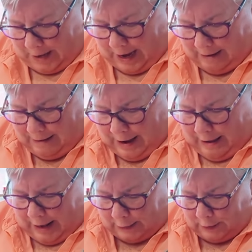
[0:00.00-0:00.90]
Okay.
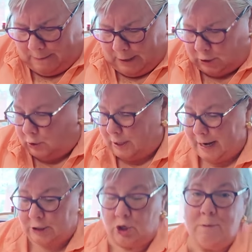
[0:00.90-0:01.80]
That's what I'm going to do
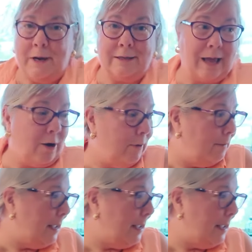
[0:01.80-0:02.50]
tonight too because I don't want to